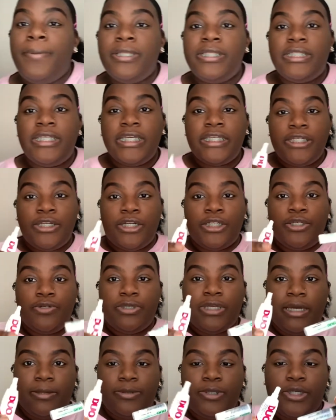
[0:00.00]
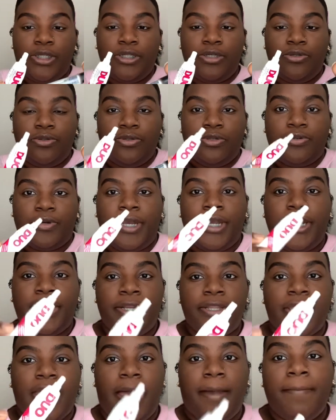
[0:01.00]
These are the two types of glues right here
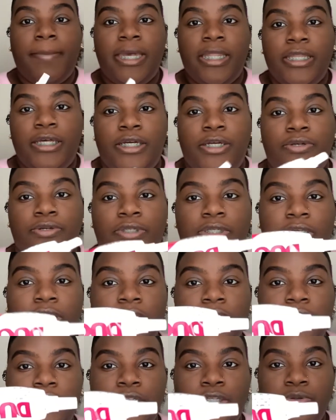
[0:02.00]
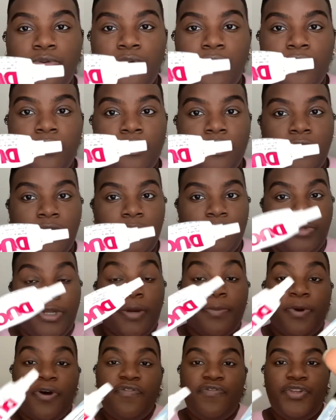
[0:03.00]
that I mainly use. The duo glue. They're
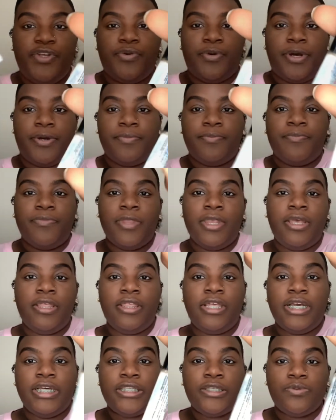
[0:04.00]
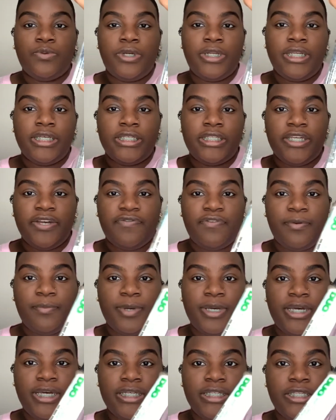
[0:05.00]
both duo. This one is different
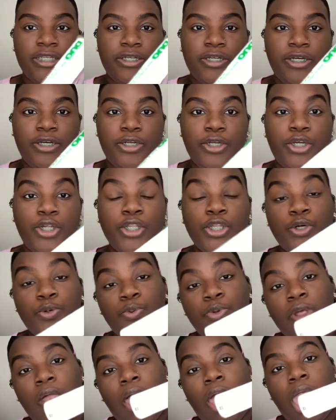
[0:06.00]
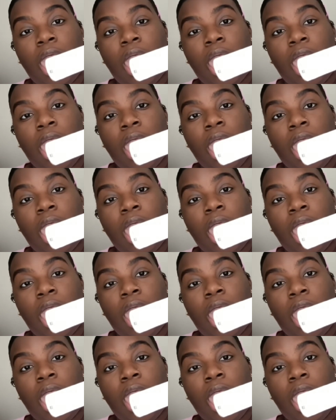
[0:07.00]
because the glue,